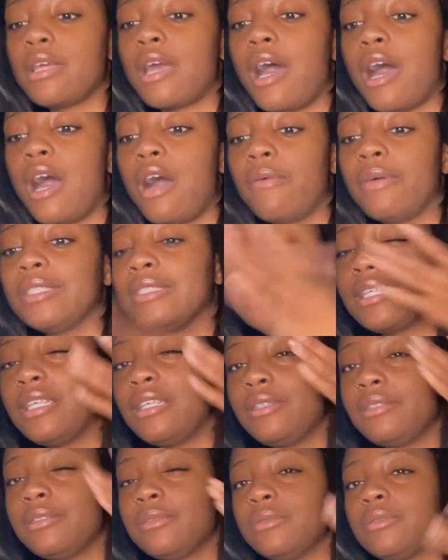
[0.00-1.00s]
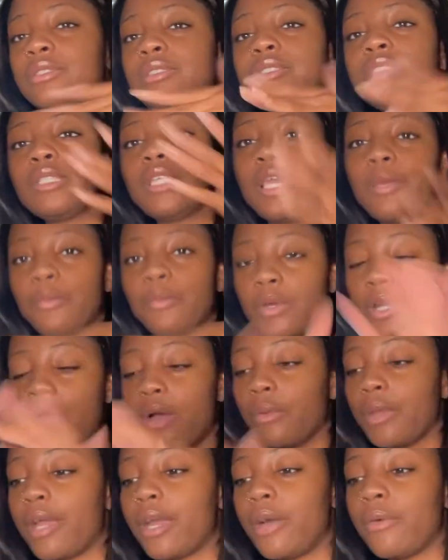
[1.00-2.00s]
I always keep one on
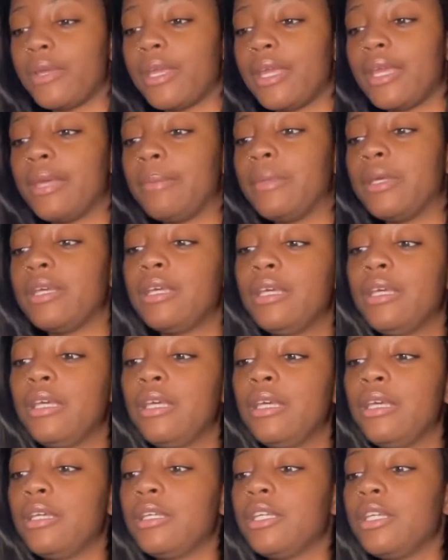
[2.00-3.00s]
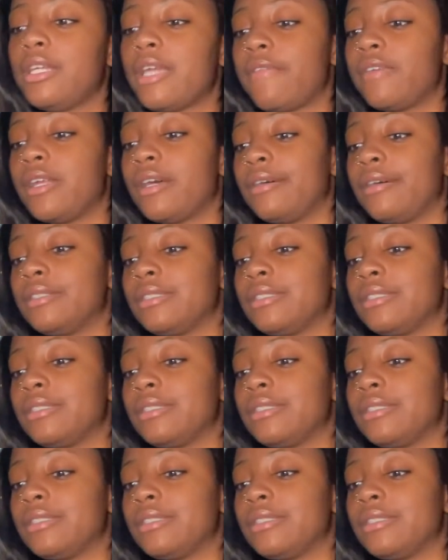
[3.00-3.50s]
when I go in, but you never know.